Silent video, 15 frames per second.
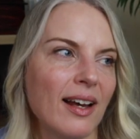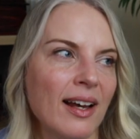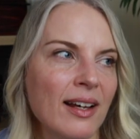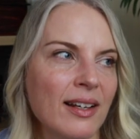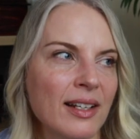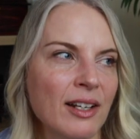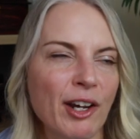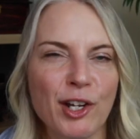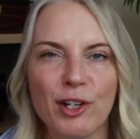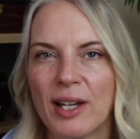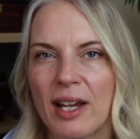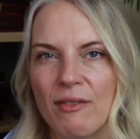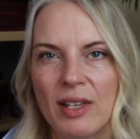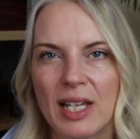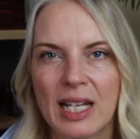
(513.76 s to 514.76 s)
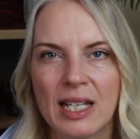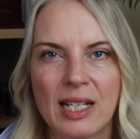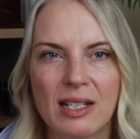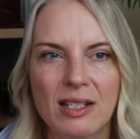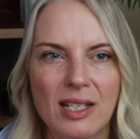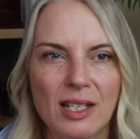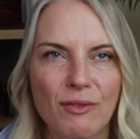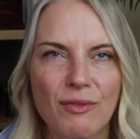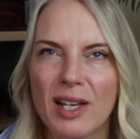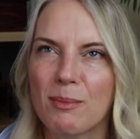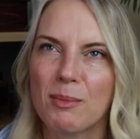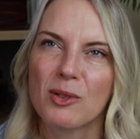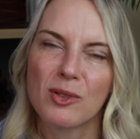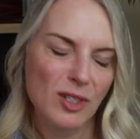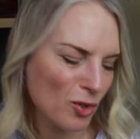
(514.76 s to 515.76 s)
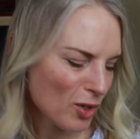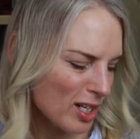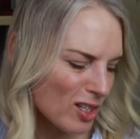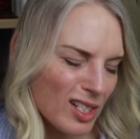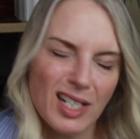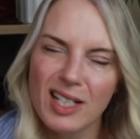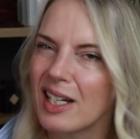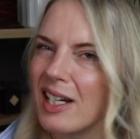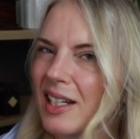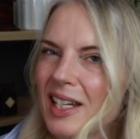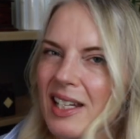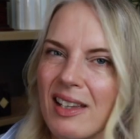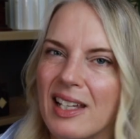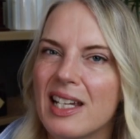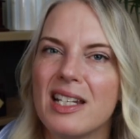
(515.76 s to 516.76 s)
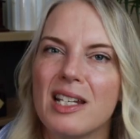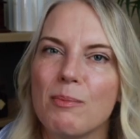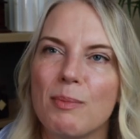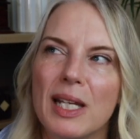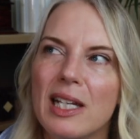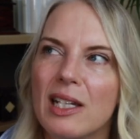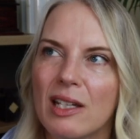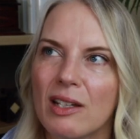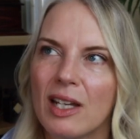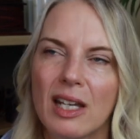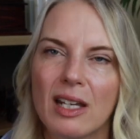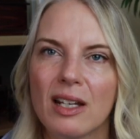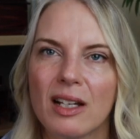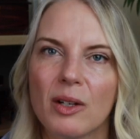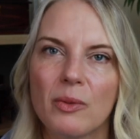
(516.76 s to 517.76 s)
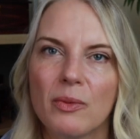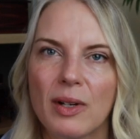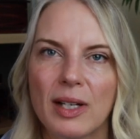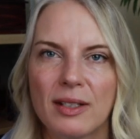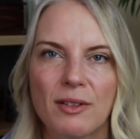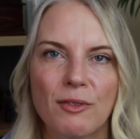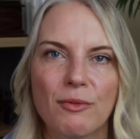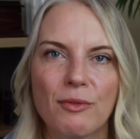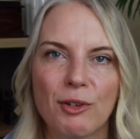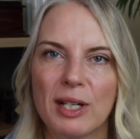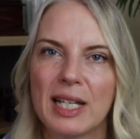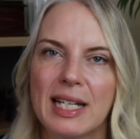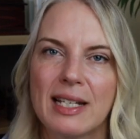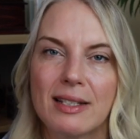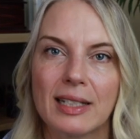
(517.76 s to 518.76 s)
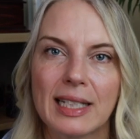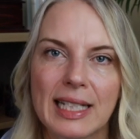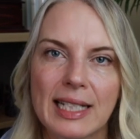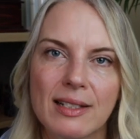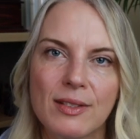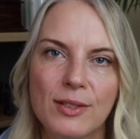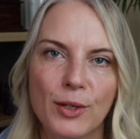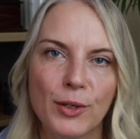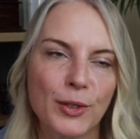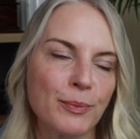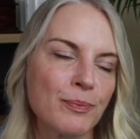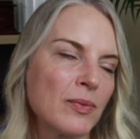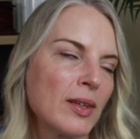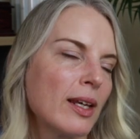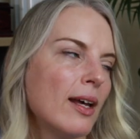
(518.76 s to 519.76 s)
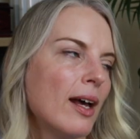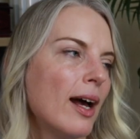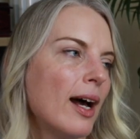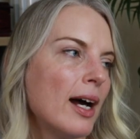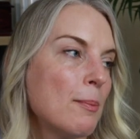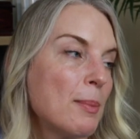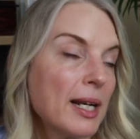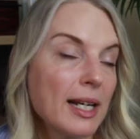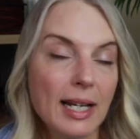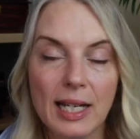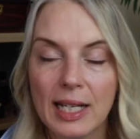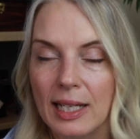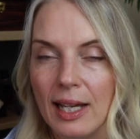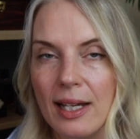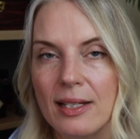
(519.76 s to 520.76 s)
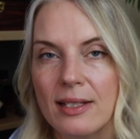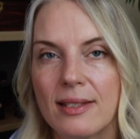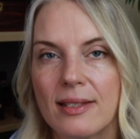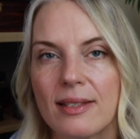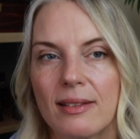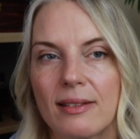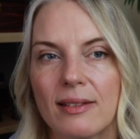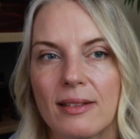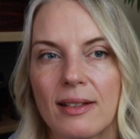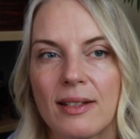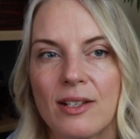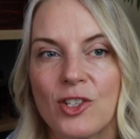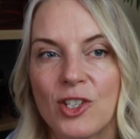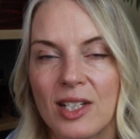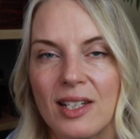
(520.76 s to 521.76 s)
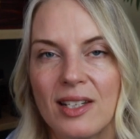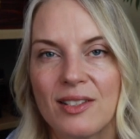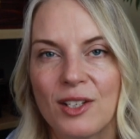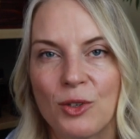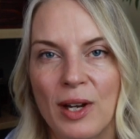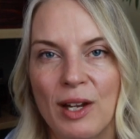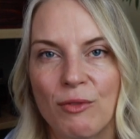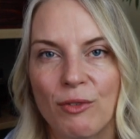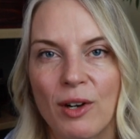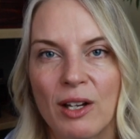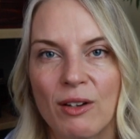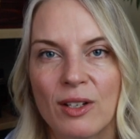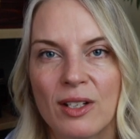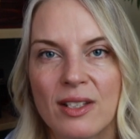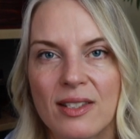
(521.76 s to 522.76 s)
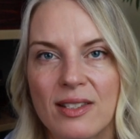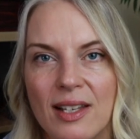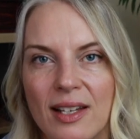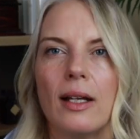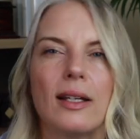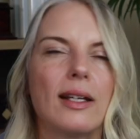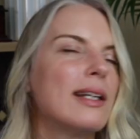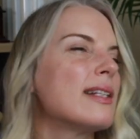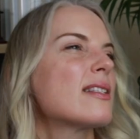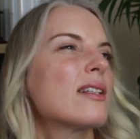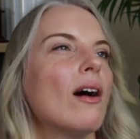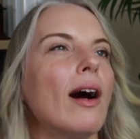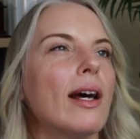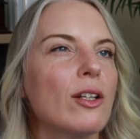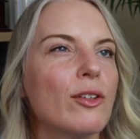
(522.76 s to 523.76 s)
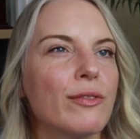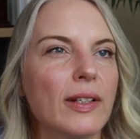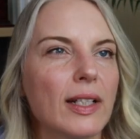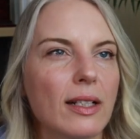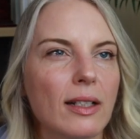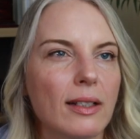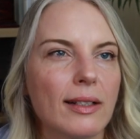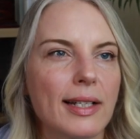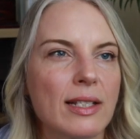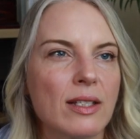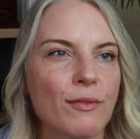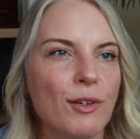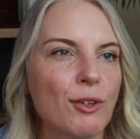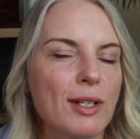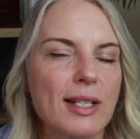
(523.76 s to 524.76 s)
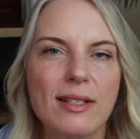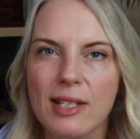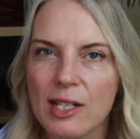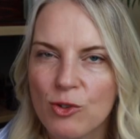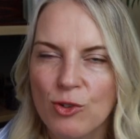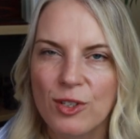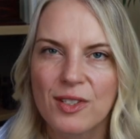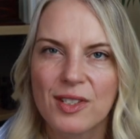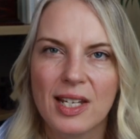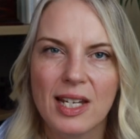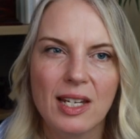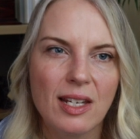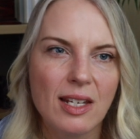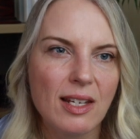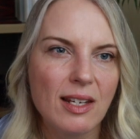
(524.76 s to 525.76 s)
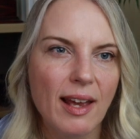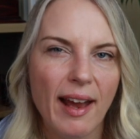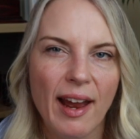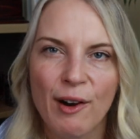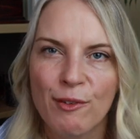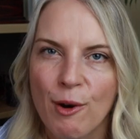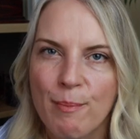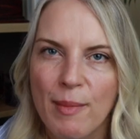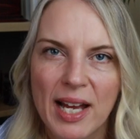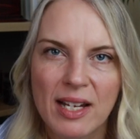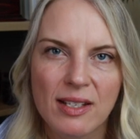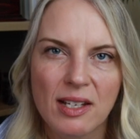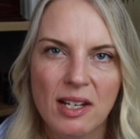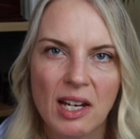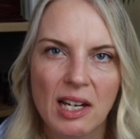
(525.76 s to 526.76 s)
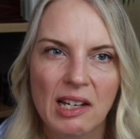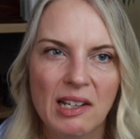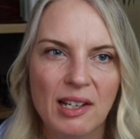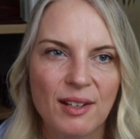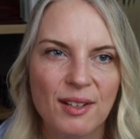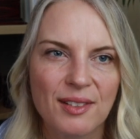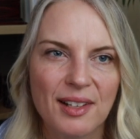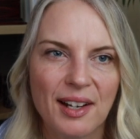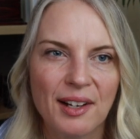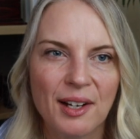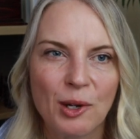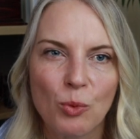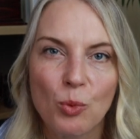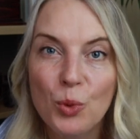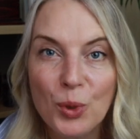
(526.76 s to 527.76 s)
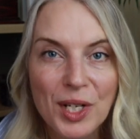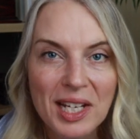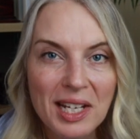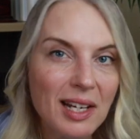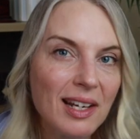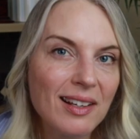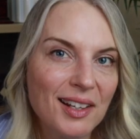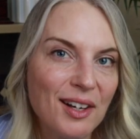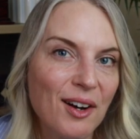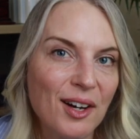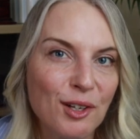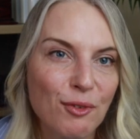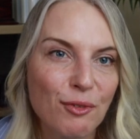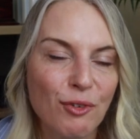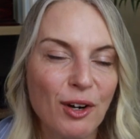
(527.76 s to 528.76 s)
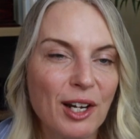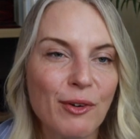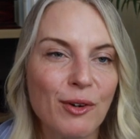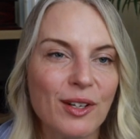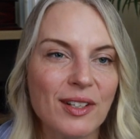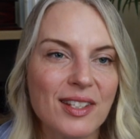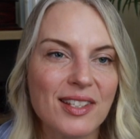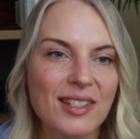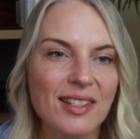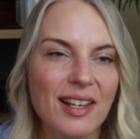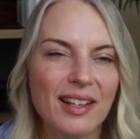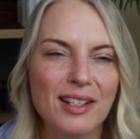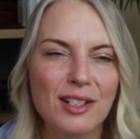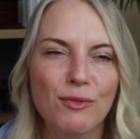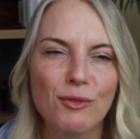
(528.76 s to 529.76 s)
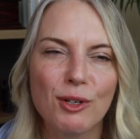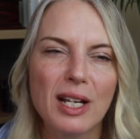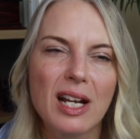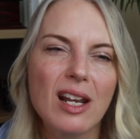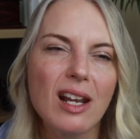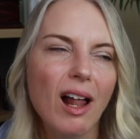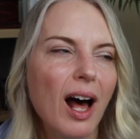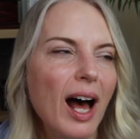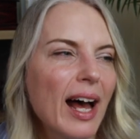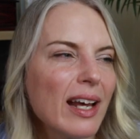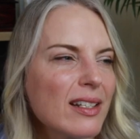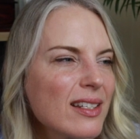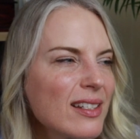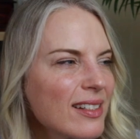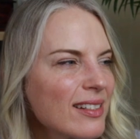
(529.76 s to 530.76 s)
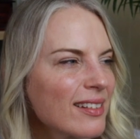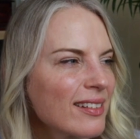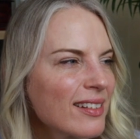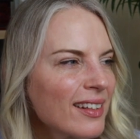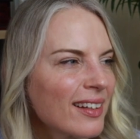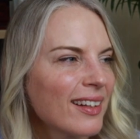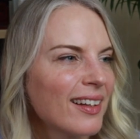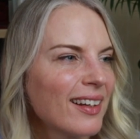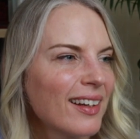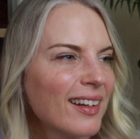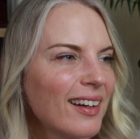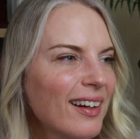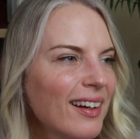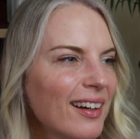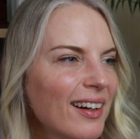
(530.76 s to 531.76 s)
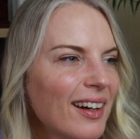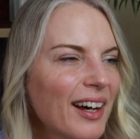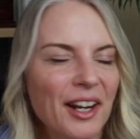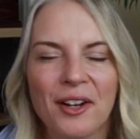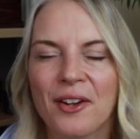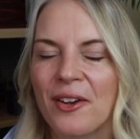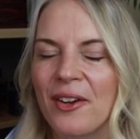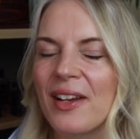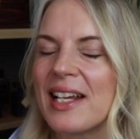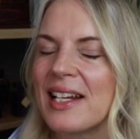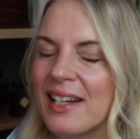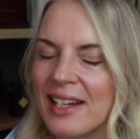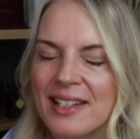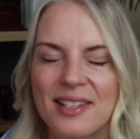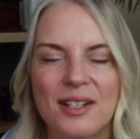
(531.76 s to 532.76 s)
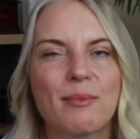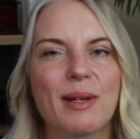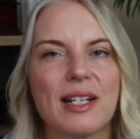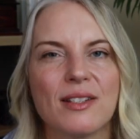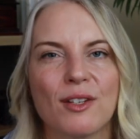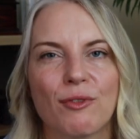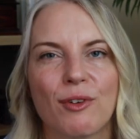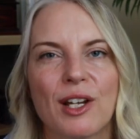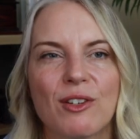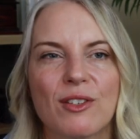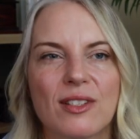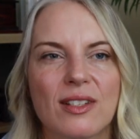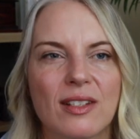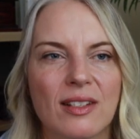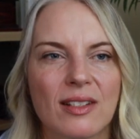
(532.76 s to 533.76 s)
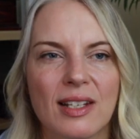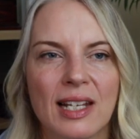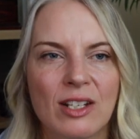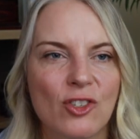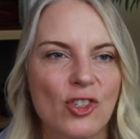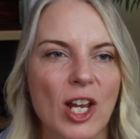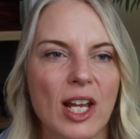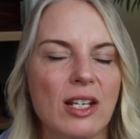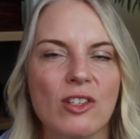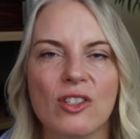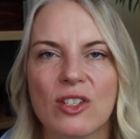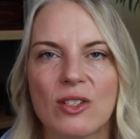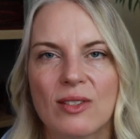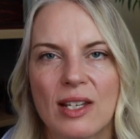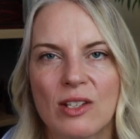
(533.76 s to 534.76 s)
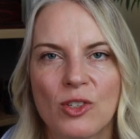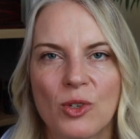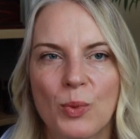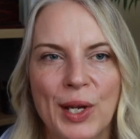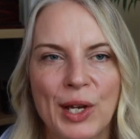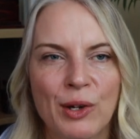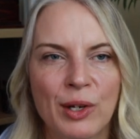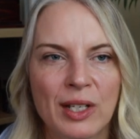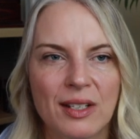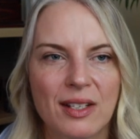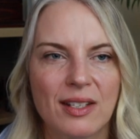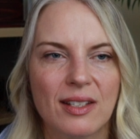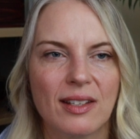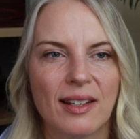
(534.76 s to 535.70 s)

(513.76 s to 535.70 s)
Uh, and I only have the EDT of that because strangely I can't get the EDP here uh, very easily. So, uh, but in any case, uh, Jicky is a great fragrance. It's kind of a, it's a very citrusy, aromatic, uh, woody kind of fragrance, and it's very light and I don't know. It, it's an amazing fragrance, and it, it, changes as you wear it.